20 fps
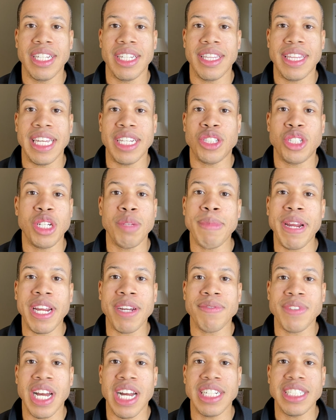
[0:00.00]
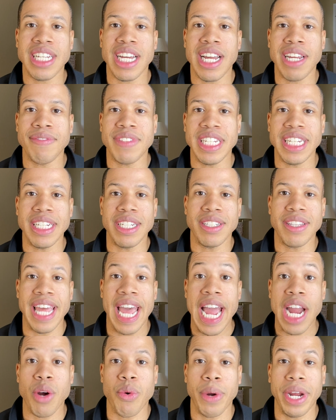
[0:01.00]
That she may have not dived in
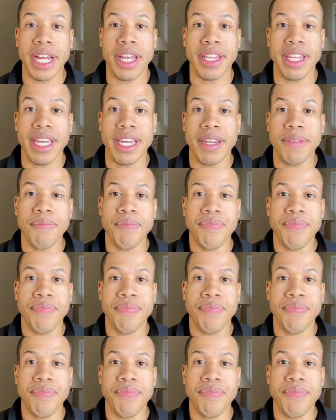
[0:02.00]
that quickly.